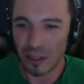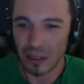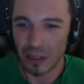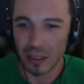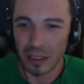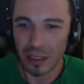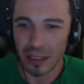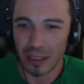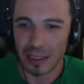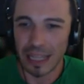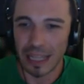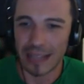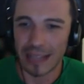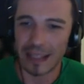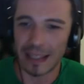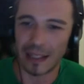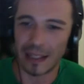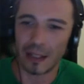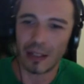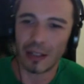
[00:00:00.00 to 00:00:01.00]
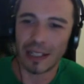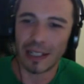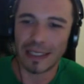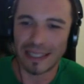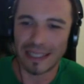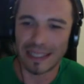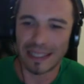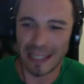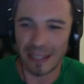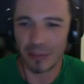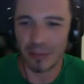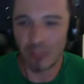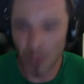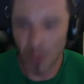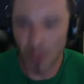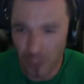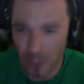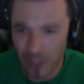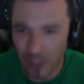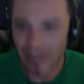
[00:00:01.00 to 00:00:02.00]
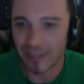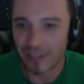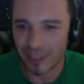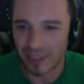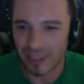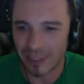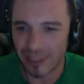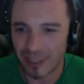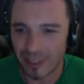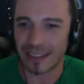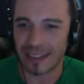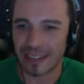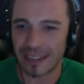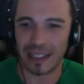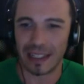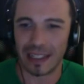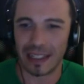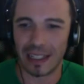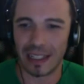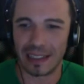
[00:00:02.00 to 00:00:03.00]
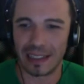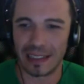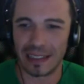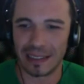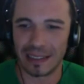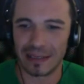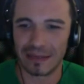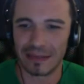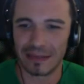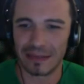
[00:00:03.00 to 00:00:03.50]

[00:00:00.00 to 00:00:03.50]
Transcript: that the local scene would be interested in